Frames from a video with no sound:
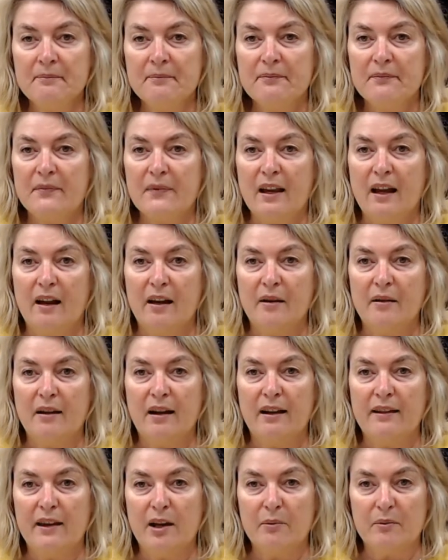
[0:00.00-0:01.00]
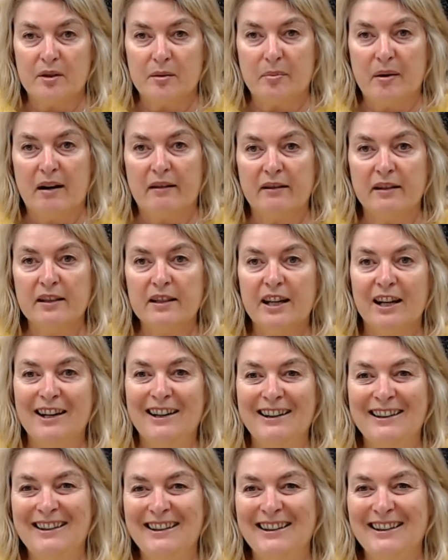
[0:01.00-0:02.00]
And that was apparent.
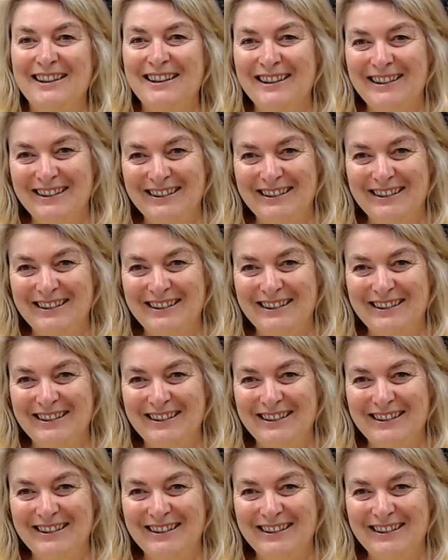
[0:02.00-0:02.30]
I